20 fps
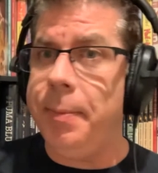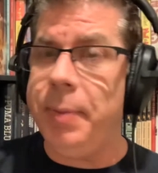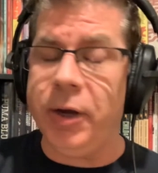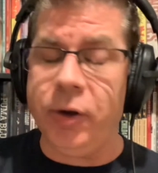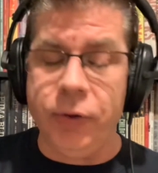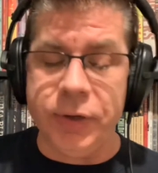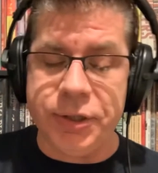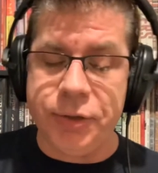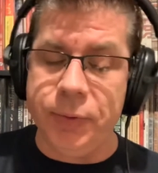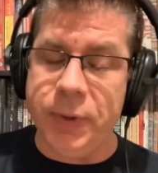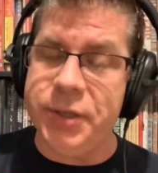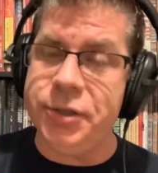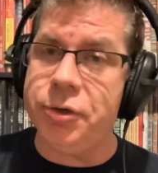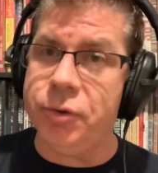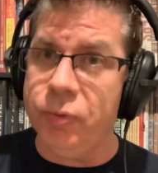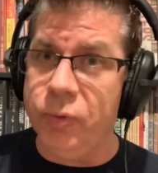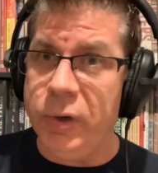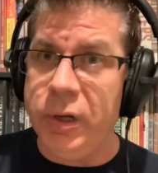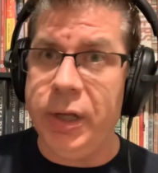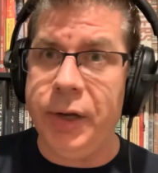But Chris runs
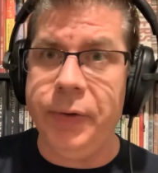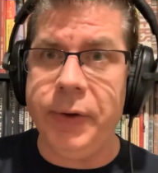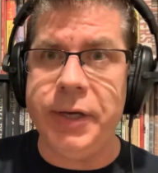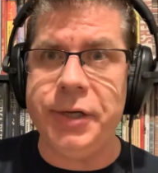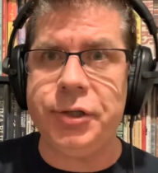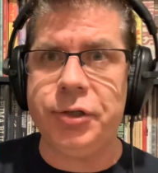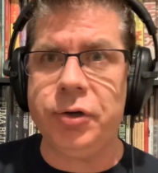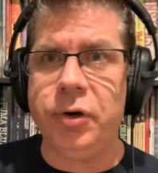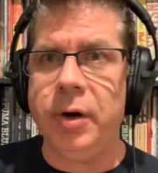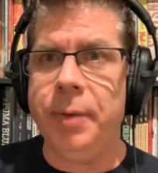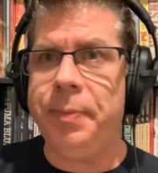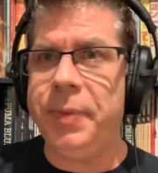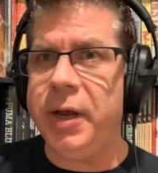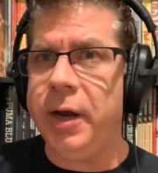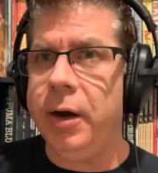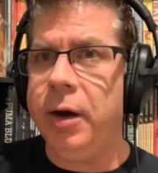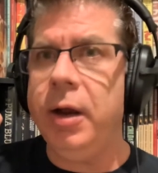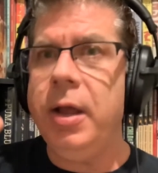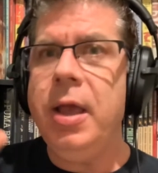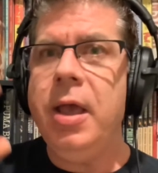a really great store up
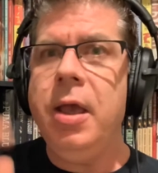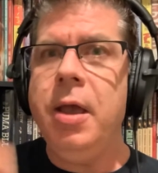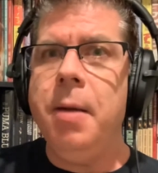there.